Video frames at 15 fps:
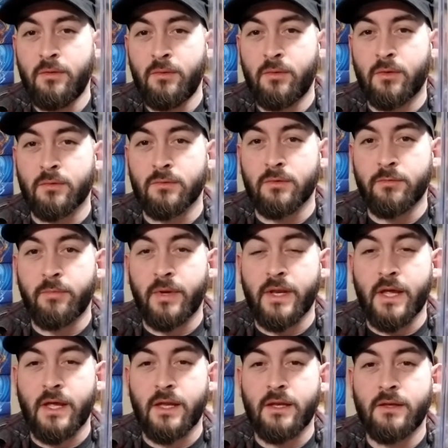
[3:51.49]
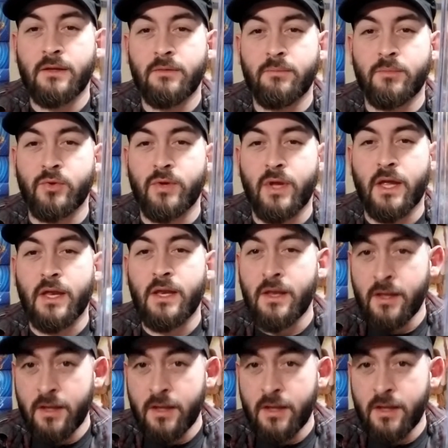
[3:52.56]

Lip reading: Werewolf by Night, Moon Knight.